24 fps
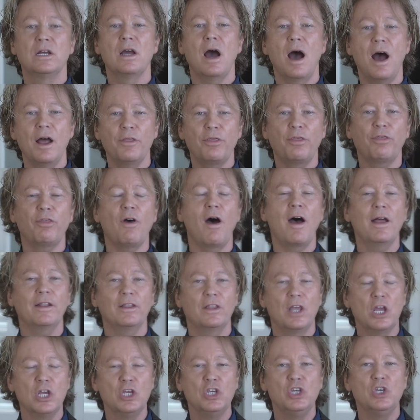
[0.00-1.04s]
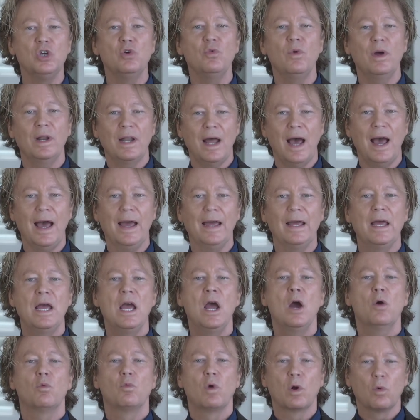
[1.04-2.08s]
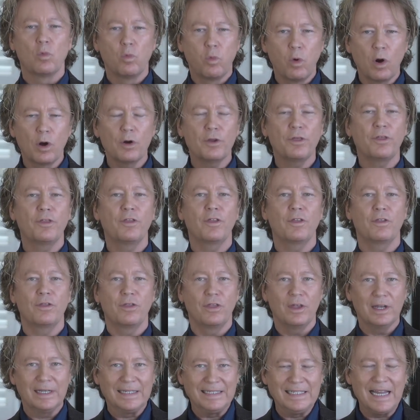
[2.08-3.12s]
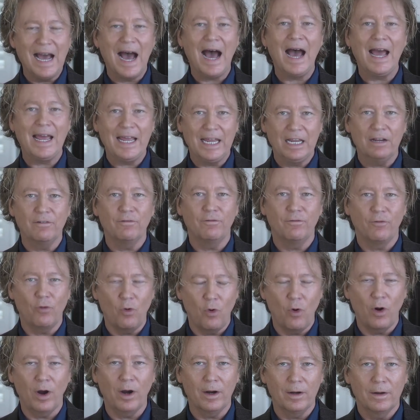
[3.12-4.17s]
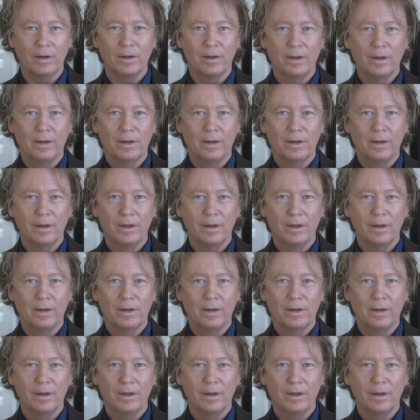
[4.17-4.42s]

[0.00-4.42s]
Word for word: God thought that you and I were worth the dying for.